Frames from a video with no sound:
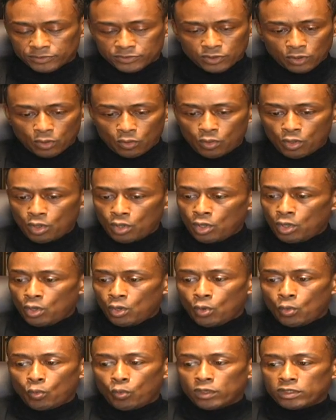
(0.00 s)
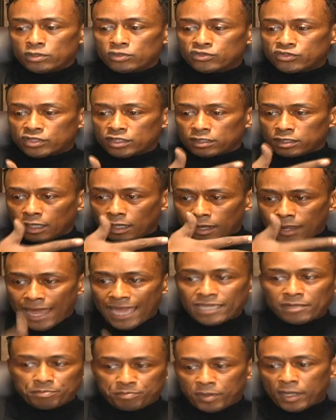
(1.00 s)
So when you see the
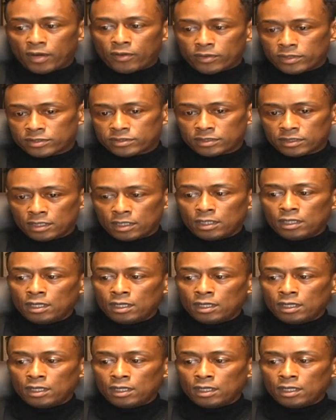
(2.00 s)
light bearers,